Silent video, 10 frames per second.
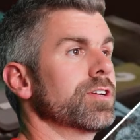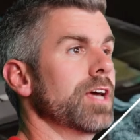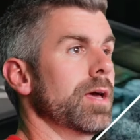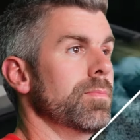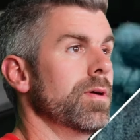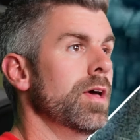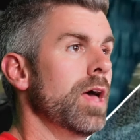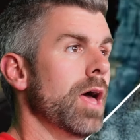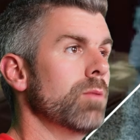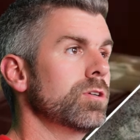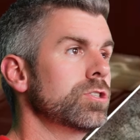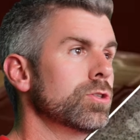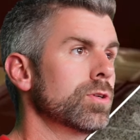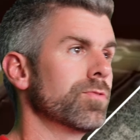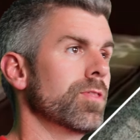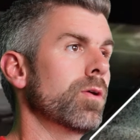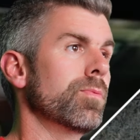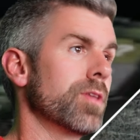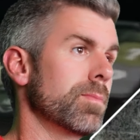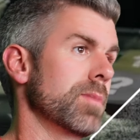game. And we should have known
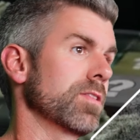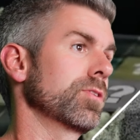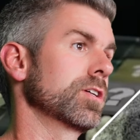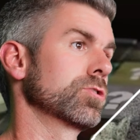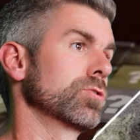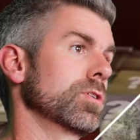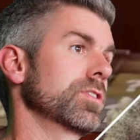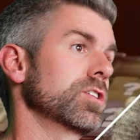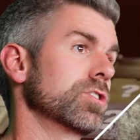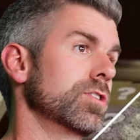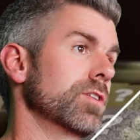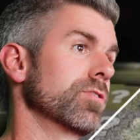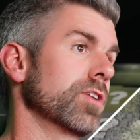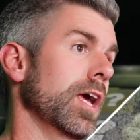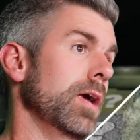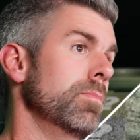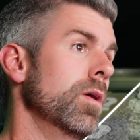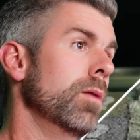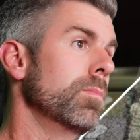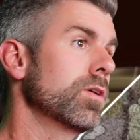that Metal Gear Solid is a different game
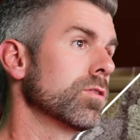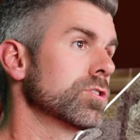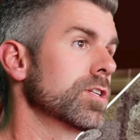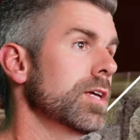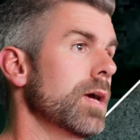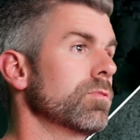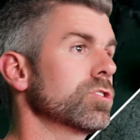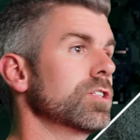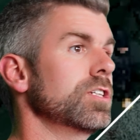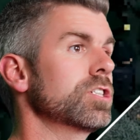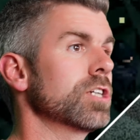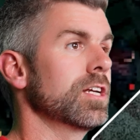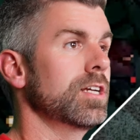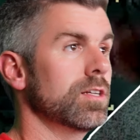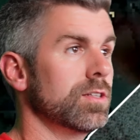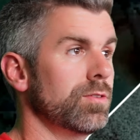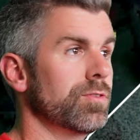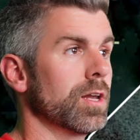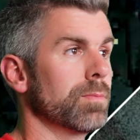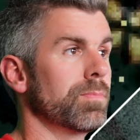because the game was initially
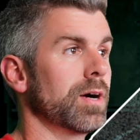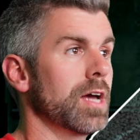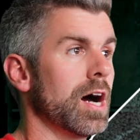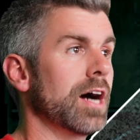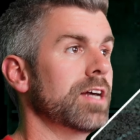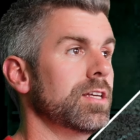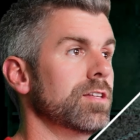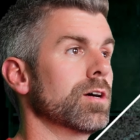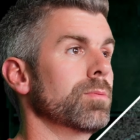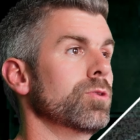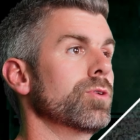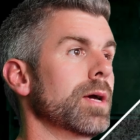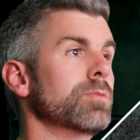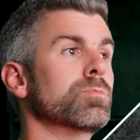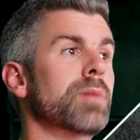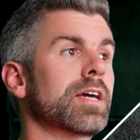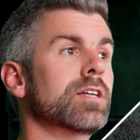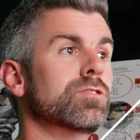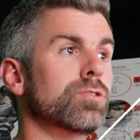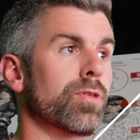developed by IDW Games back in
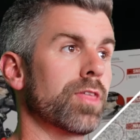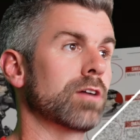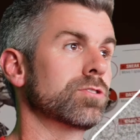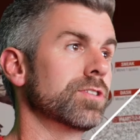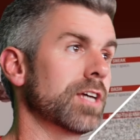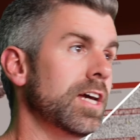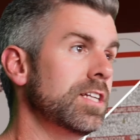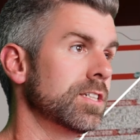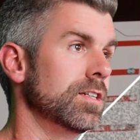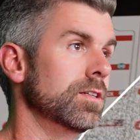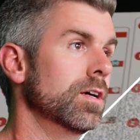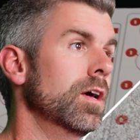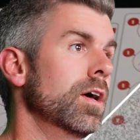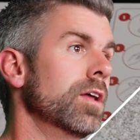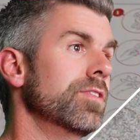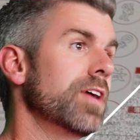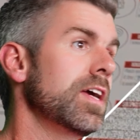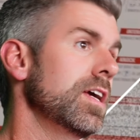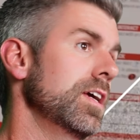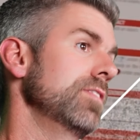2018.
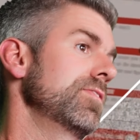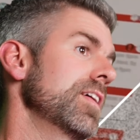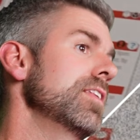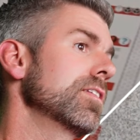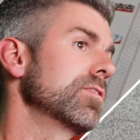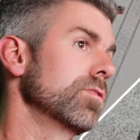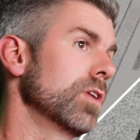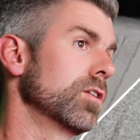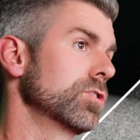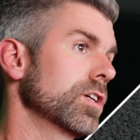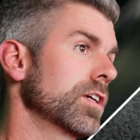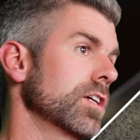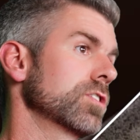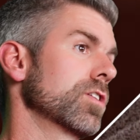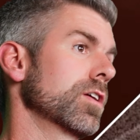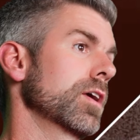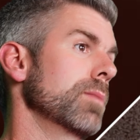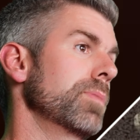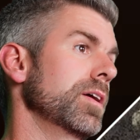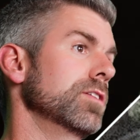They intended to launch a Kickstarter
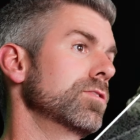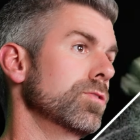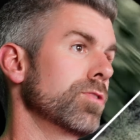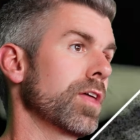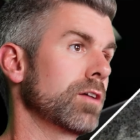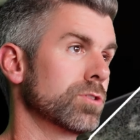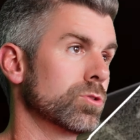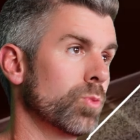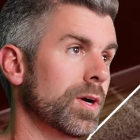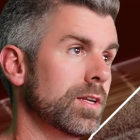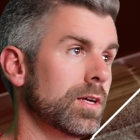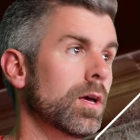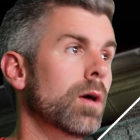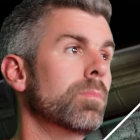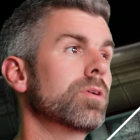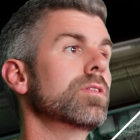campaign in 2020 but